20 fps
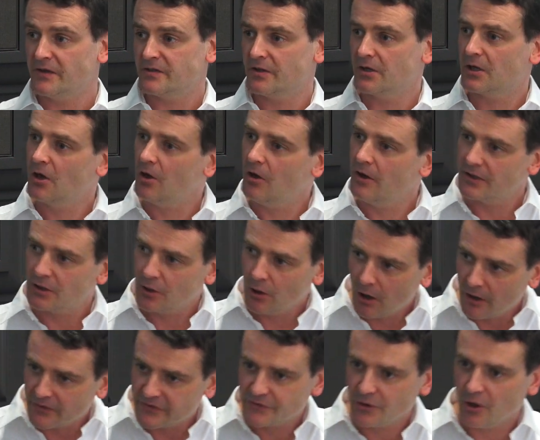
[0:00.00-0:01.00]
So the client
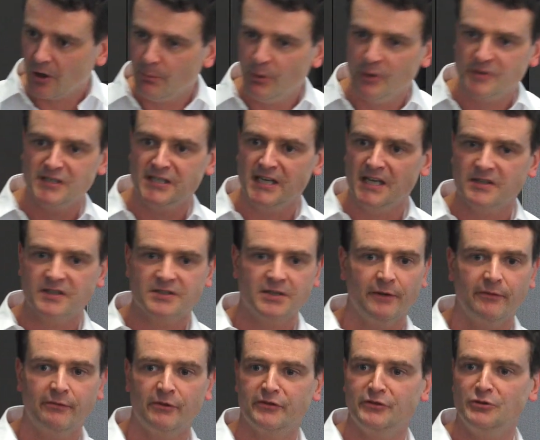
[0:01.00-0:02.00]
can't start putting in
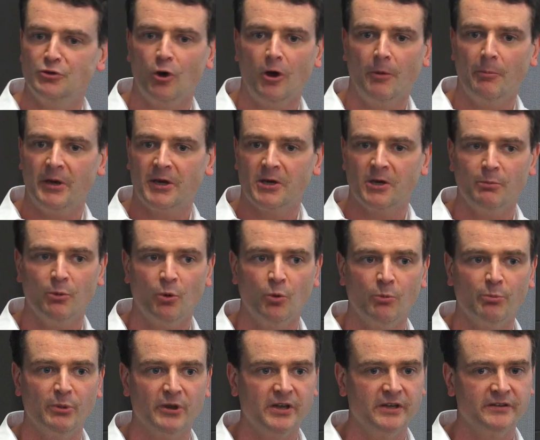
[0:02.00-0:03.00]
stuff that's not applicable
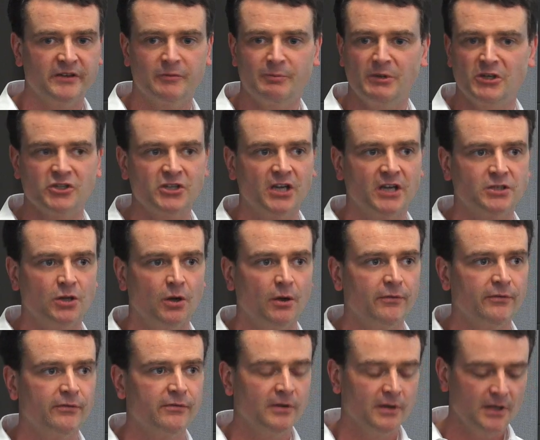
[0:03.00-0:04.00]
because it's been shut
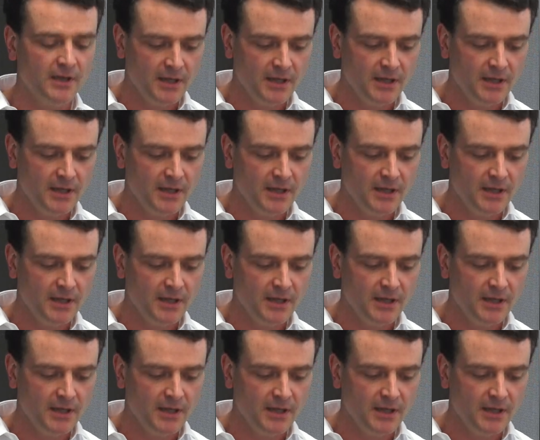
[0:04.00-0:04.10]
off.